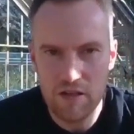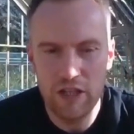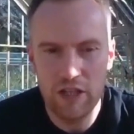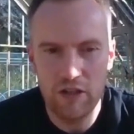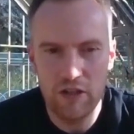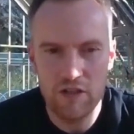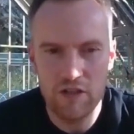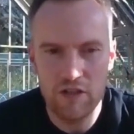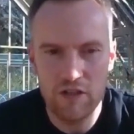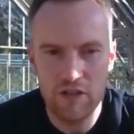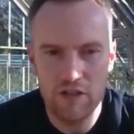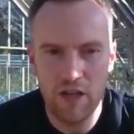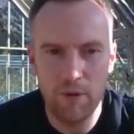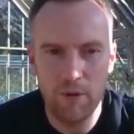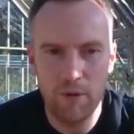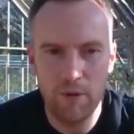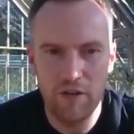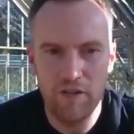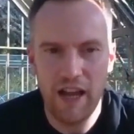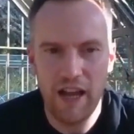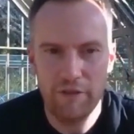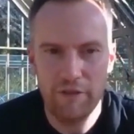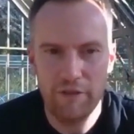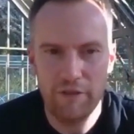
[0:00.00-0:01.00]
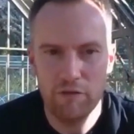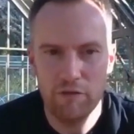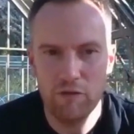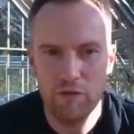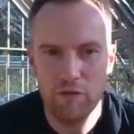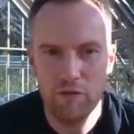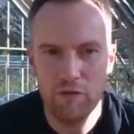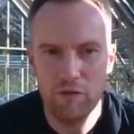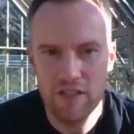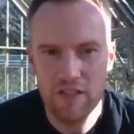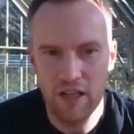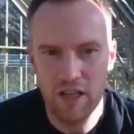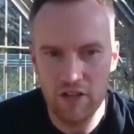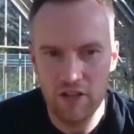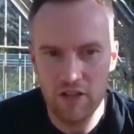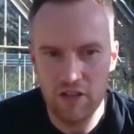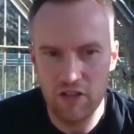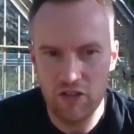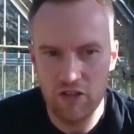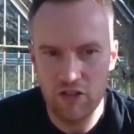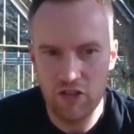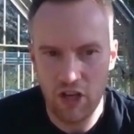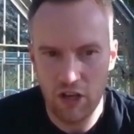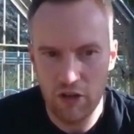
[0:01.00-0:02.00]
really good example of having research
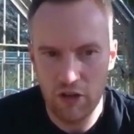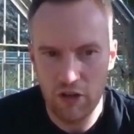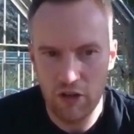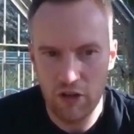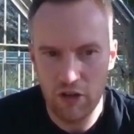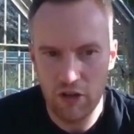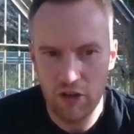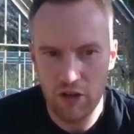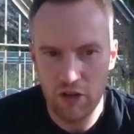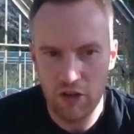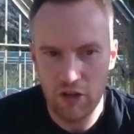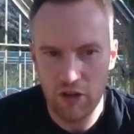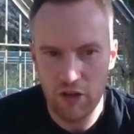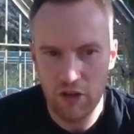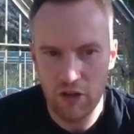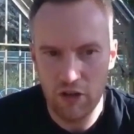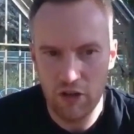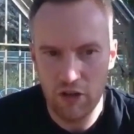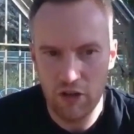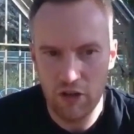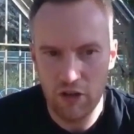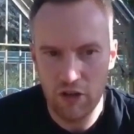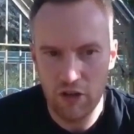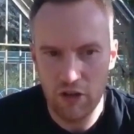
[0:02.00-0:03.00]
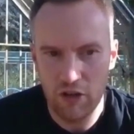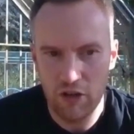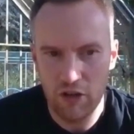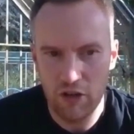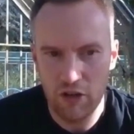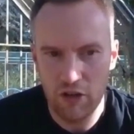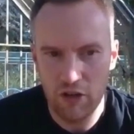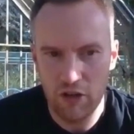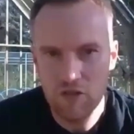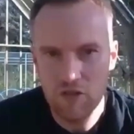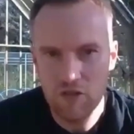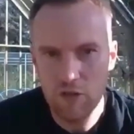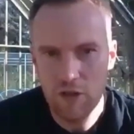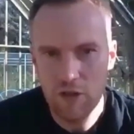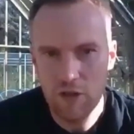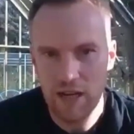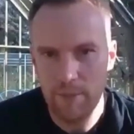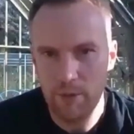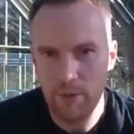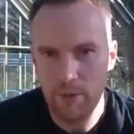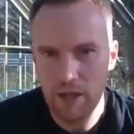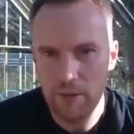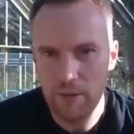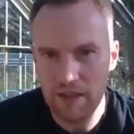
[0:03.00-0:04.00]
that shows that humans do
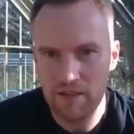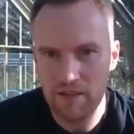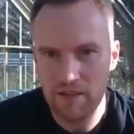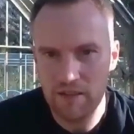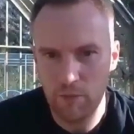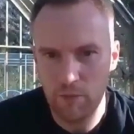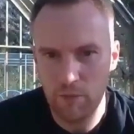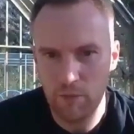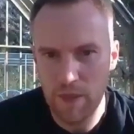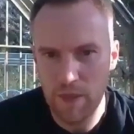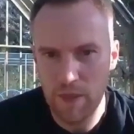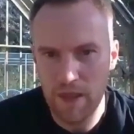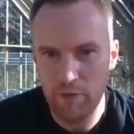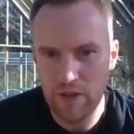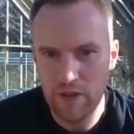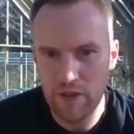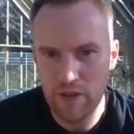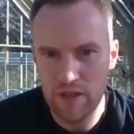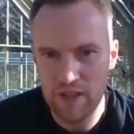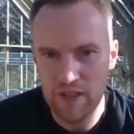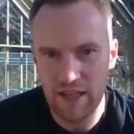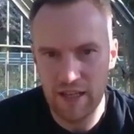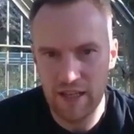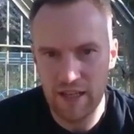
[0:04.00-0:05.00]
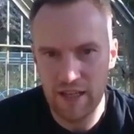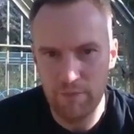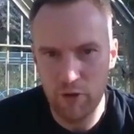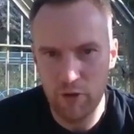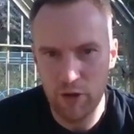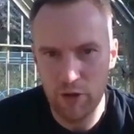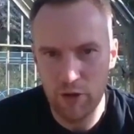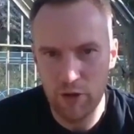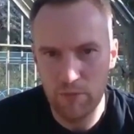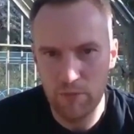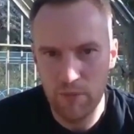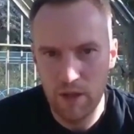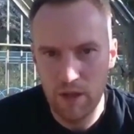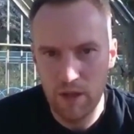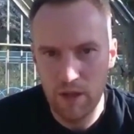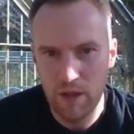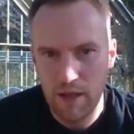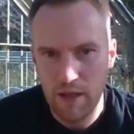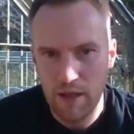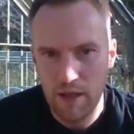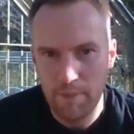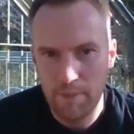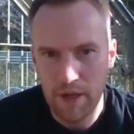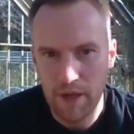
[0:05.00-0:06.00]
collaborate better when they're in the same room,
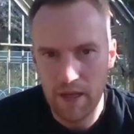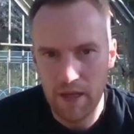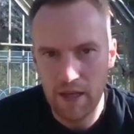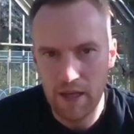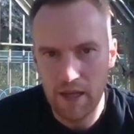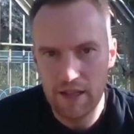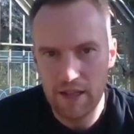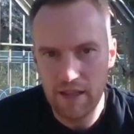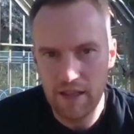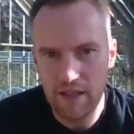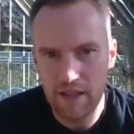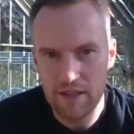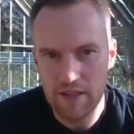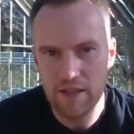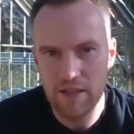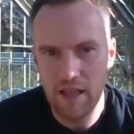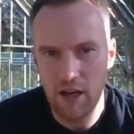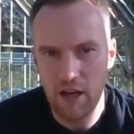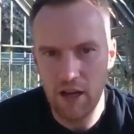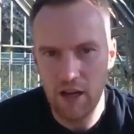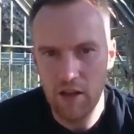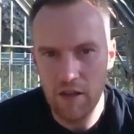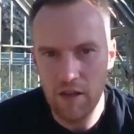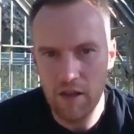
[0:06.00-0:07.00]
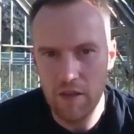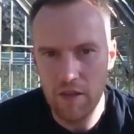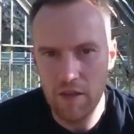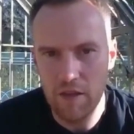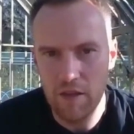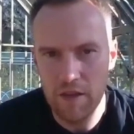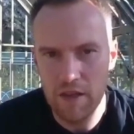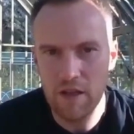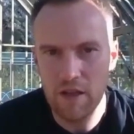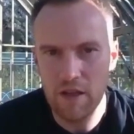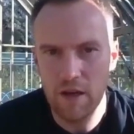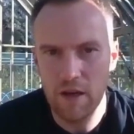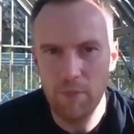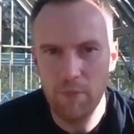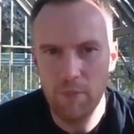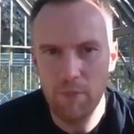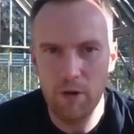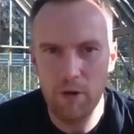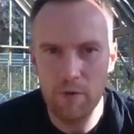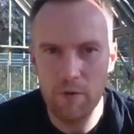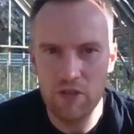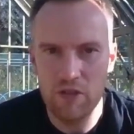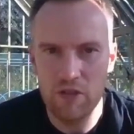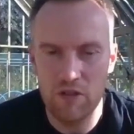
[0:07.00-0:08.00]
but it doesn't. And the example I
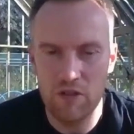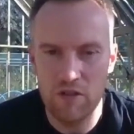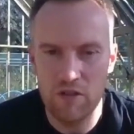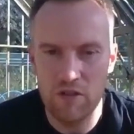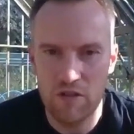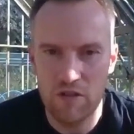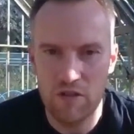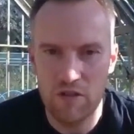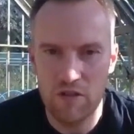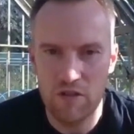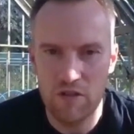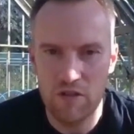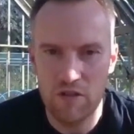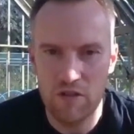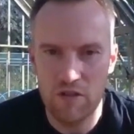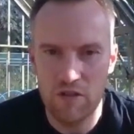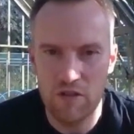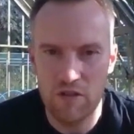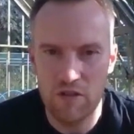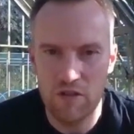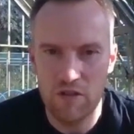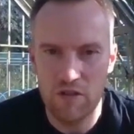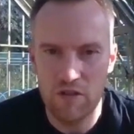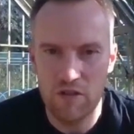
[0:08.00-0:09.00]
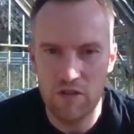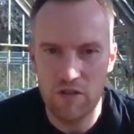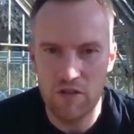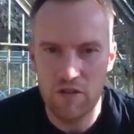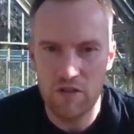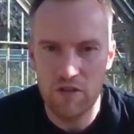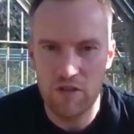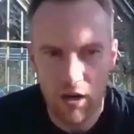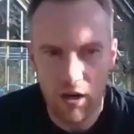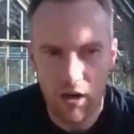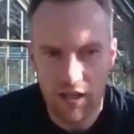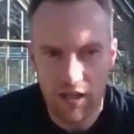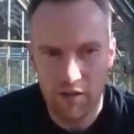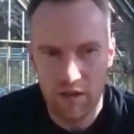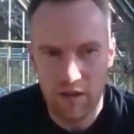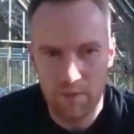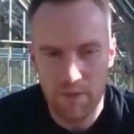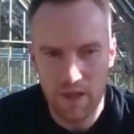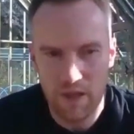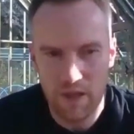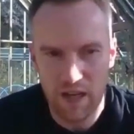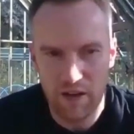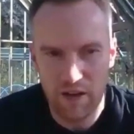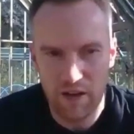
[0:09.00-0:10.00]
always use is, a little while ago,
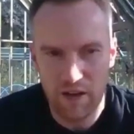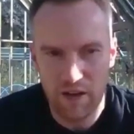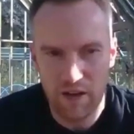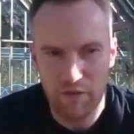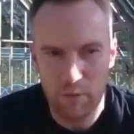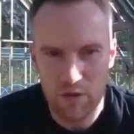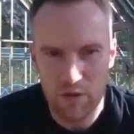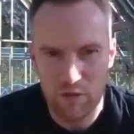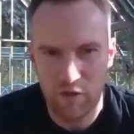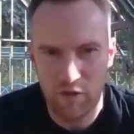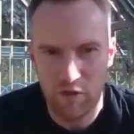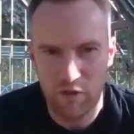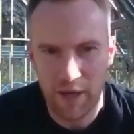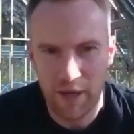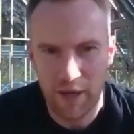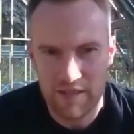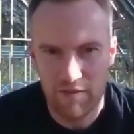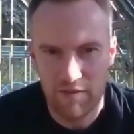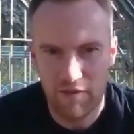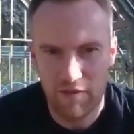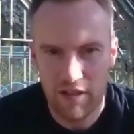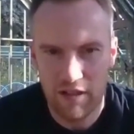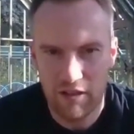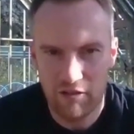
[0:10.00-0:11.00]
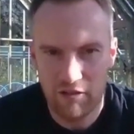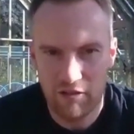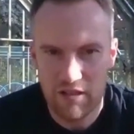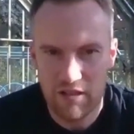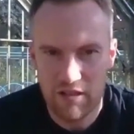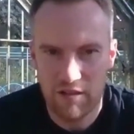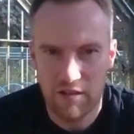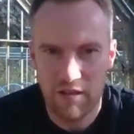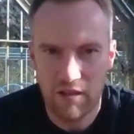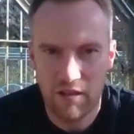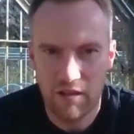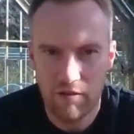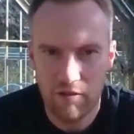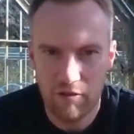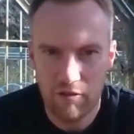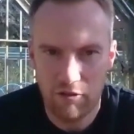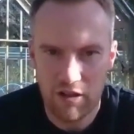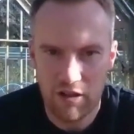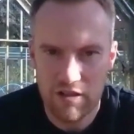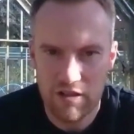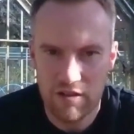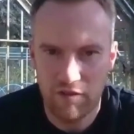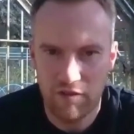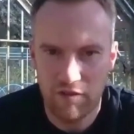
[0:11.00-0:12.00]
the government was sort of passively
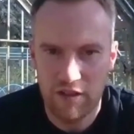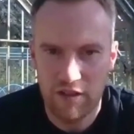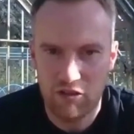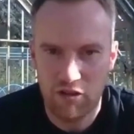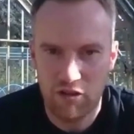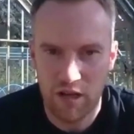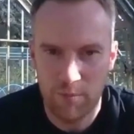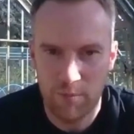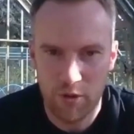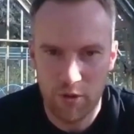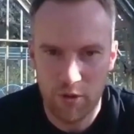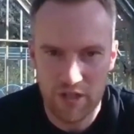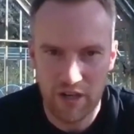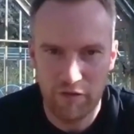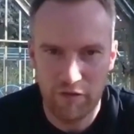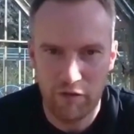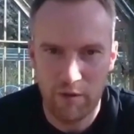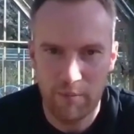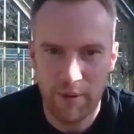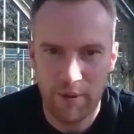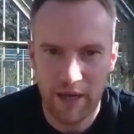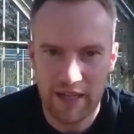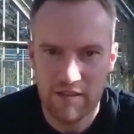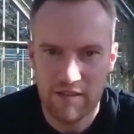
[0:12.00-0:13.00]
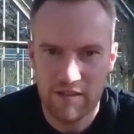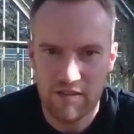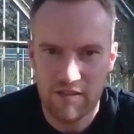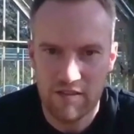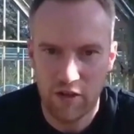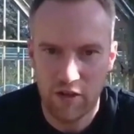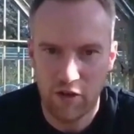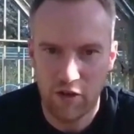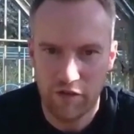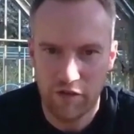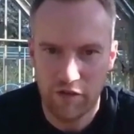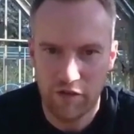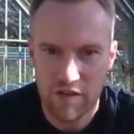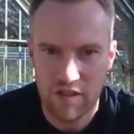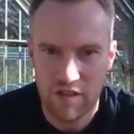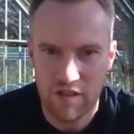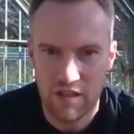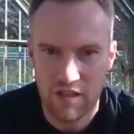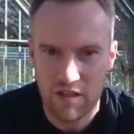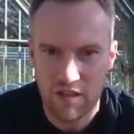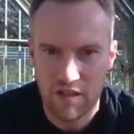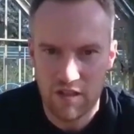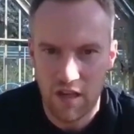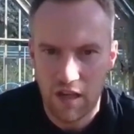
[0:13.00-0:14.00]
aggressively trying to push everyone back into the
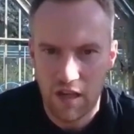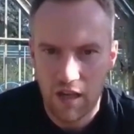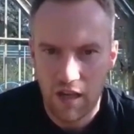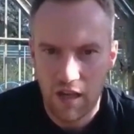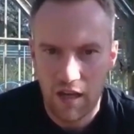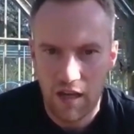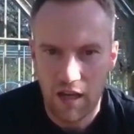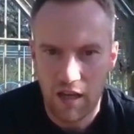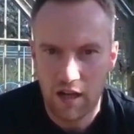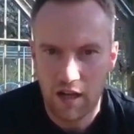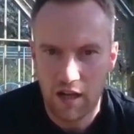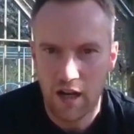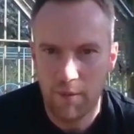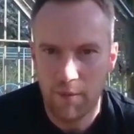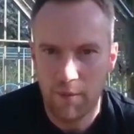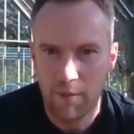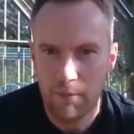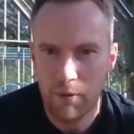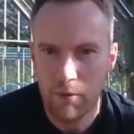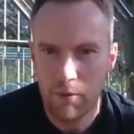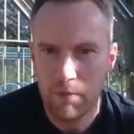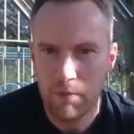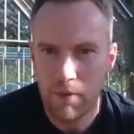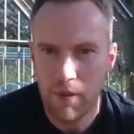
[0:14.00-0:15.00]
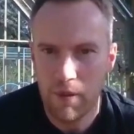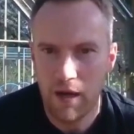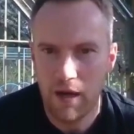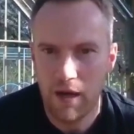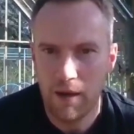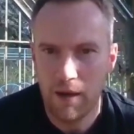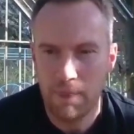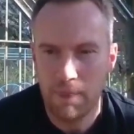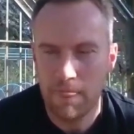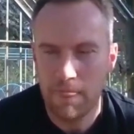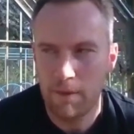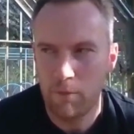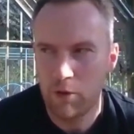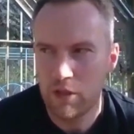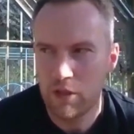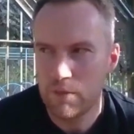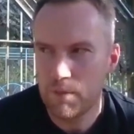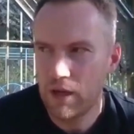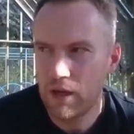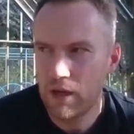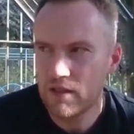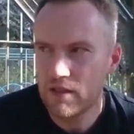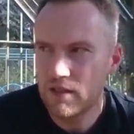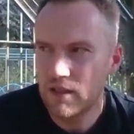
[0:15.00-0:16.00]
offices. And I can't remember
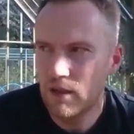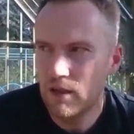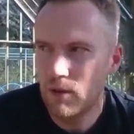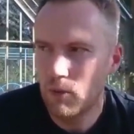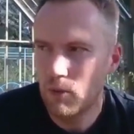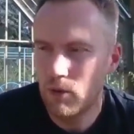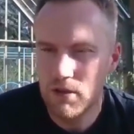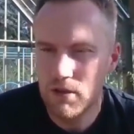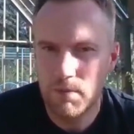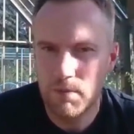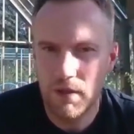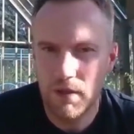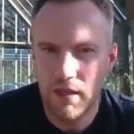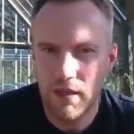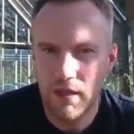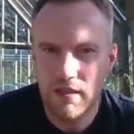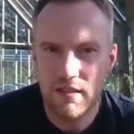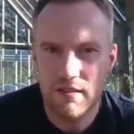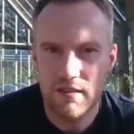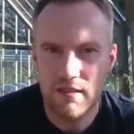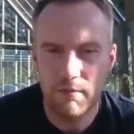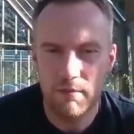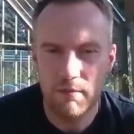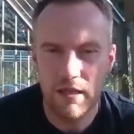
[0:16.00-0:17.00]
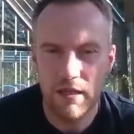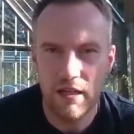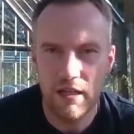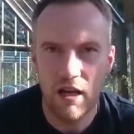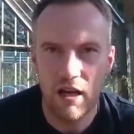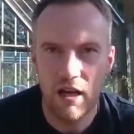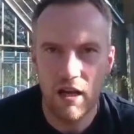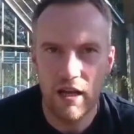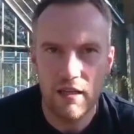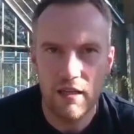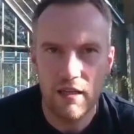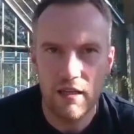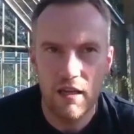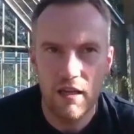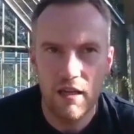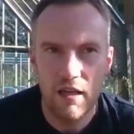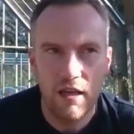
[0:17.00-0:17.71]
which person it was, but they said something like,